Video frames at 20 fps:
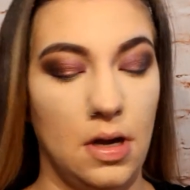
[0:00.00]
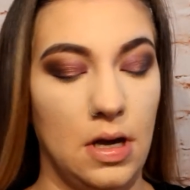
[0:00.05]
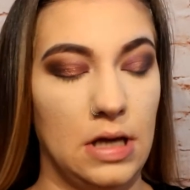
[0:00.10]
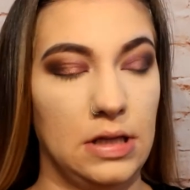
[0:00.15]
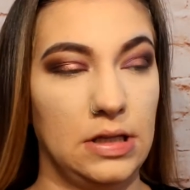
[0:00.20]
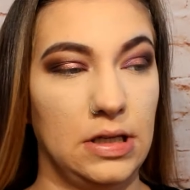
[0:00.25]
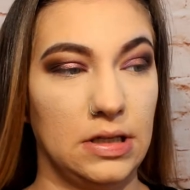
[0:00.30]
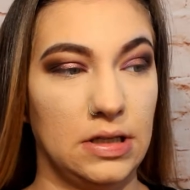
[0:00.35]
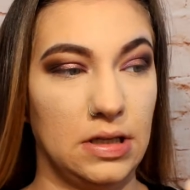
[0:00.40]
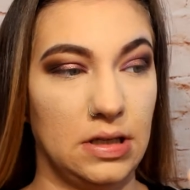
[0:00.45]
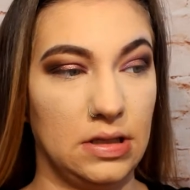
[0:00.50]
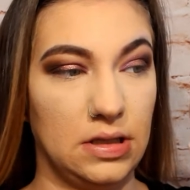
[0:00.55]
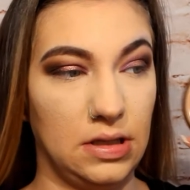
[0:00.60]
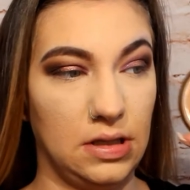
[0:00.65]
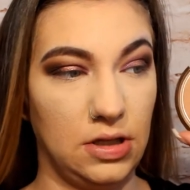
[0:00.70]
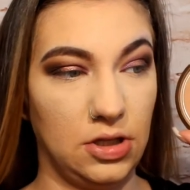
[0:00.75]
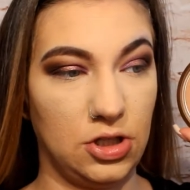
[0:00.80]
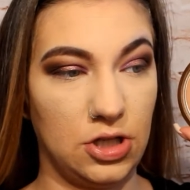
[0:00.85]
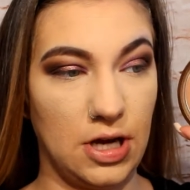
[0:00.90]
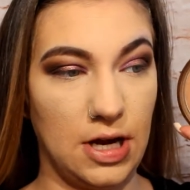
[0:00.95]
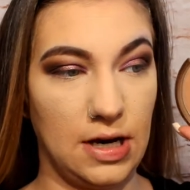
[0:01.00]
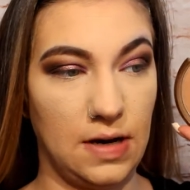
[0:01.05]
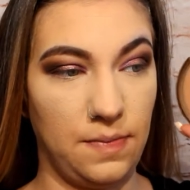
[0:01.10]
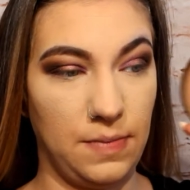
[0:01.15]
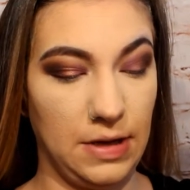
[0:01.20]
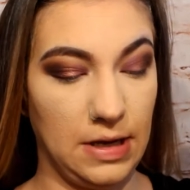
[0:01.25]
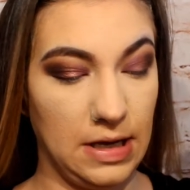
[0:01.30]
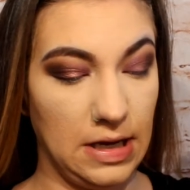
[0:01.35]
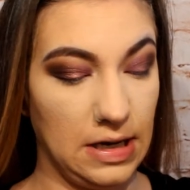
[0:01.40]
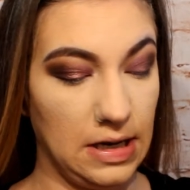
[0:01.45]
and this is in the shade
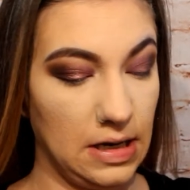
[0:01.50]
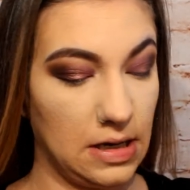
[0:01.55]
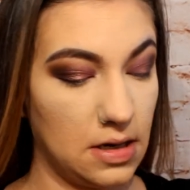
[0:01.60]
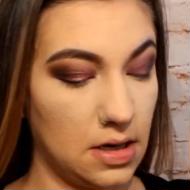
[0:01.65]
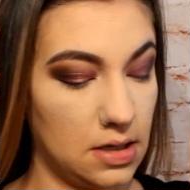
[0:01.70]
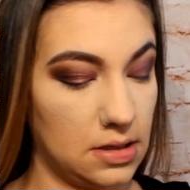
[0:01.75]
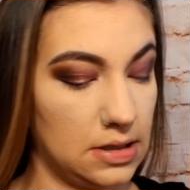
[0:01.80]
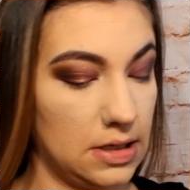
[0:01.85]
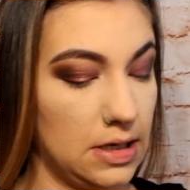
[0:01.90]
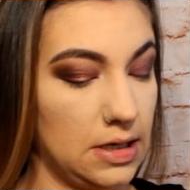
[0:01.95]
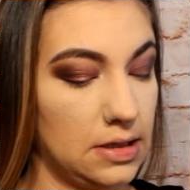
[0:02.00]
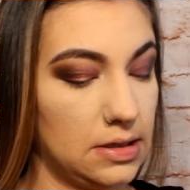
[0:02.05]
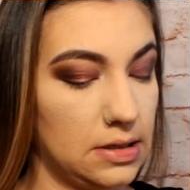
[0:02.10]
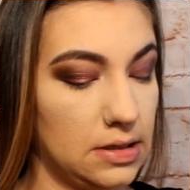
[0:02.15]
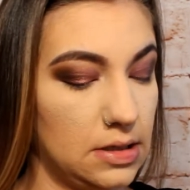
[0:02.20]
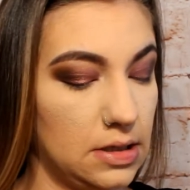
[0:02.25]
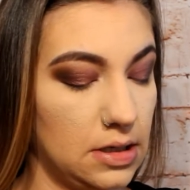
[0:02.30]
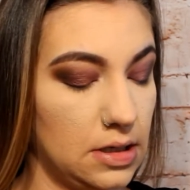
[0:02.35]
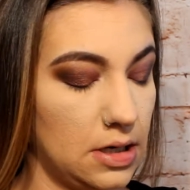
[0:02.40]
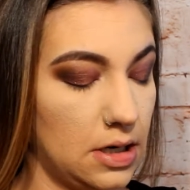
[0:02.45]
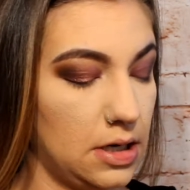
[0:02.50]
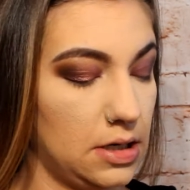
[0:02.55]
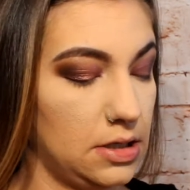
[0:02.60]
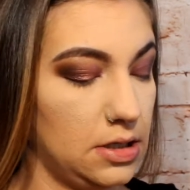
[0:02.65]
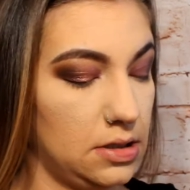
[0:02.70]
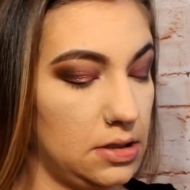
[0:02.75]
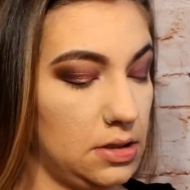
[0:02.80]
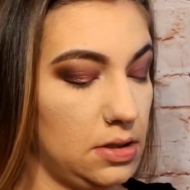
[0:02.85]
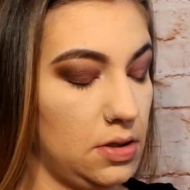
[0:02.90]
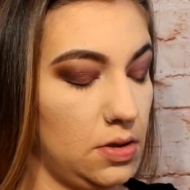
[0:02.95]
Bikini Contest, and I
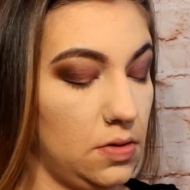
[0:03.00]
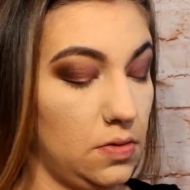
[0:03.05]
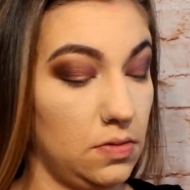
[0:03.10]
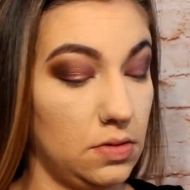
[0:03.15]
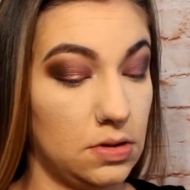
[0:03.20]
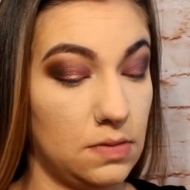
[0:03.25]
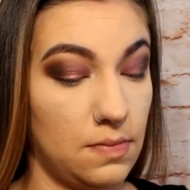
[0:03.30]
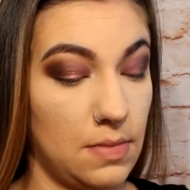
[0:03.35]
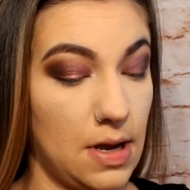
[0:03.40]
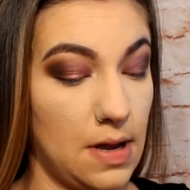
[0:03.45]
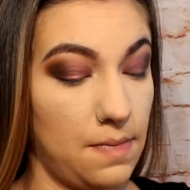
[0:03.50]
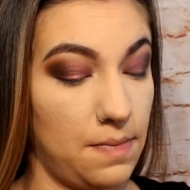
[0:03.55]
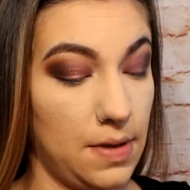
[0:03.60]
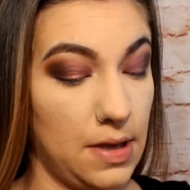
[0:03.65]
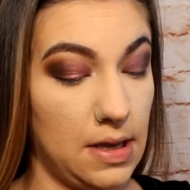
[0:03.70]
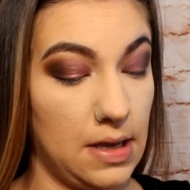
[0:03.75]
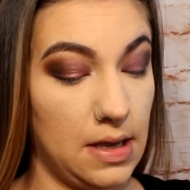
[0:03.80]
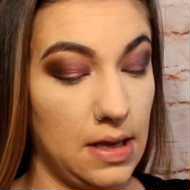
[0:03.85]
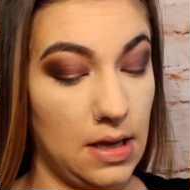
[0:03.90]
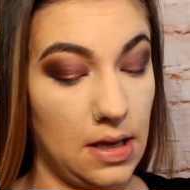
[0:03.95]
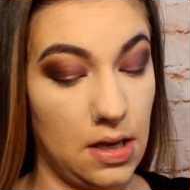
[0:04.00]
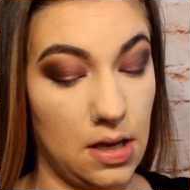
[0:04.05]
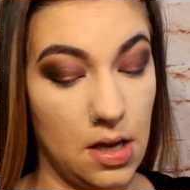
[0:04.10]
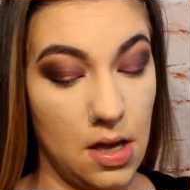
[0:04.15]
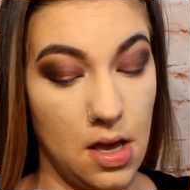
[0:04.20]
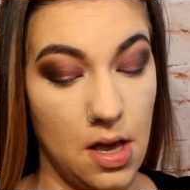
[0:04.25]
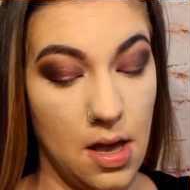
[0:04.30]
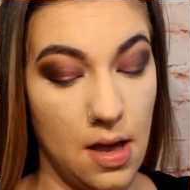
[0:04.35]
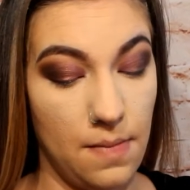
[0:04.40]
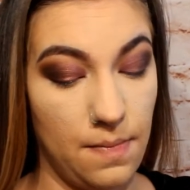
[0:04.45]
just use my big
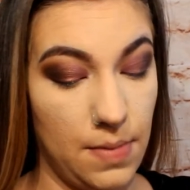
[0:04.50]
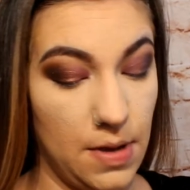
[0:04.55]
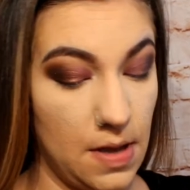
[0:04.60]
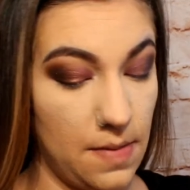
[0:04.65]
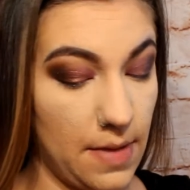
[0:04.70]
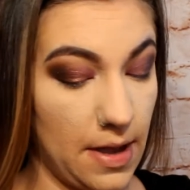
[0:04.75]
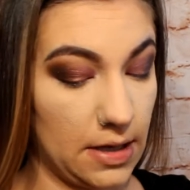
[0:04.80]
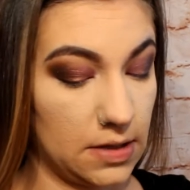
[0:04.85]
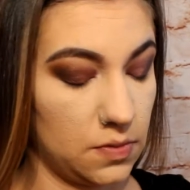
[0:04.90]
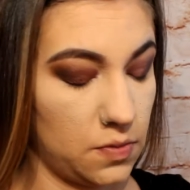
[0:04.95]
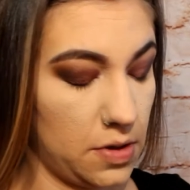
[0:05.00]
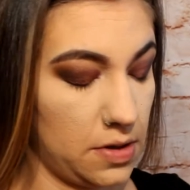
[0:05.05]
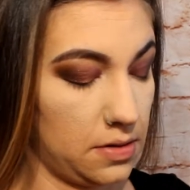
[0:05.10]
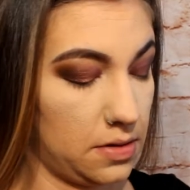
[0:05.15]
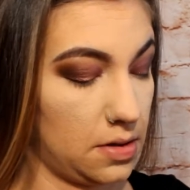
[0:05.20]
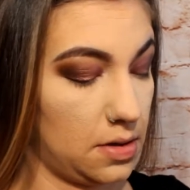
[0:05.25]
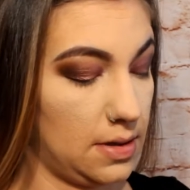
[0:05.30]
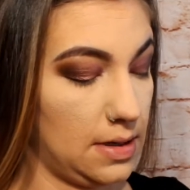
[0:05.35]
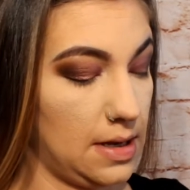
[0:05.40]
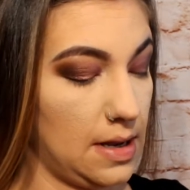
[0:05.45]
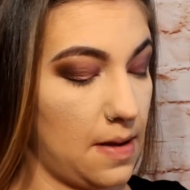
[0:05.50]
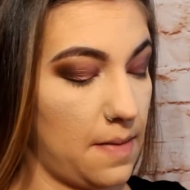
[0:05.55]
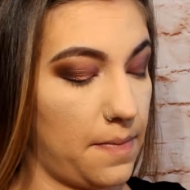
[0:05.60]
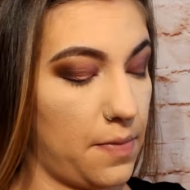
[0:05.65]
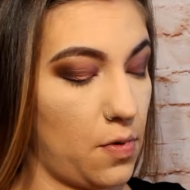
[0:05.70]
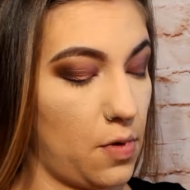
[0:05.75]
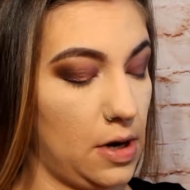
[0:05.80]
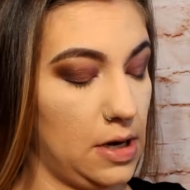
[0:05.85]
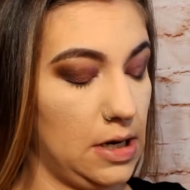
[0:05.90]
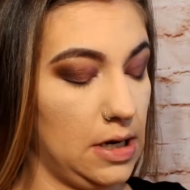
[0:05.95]
BMX
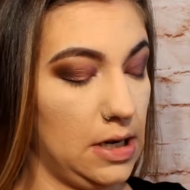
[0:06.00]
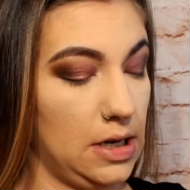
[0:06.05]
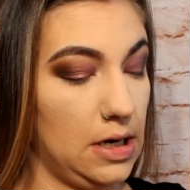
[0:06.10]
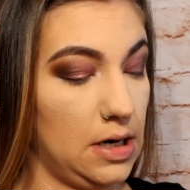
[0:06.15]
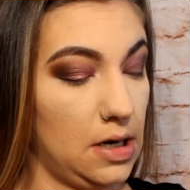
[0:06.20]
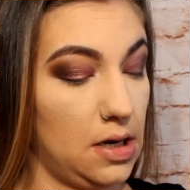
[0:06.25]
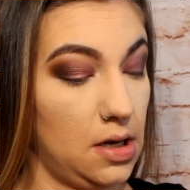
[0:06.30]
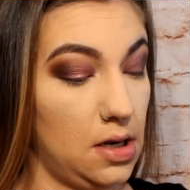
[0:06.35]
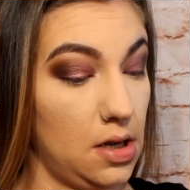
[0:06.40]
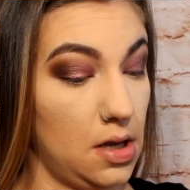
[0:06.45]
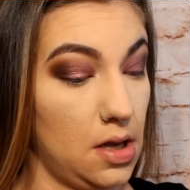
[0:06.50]
130 pointed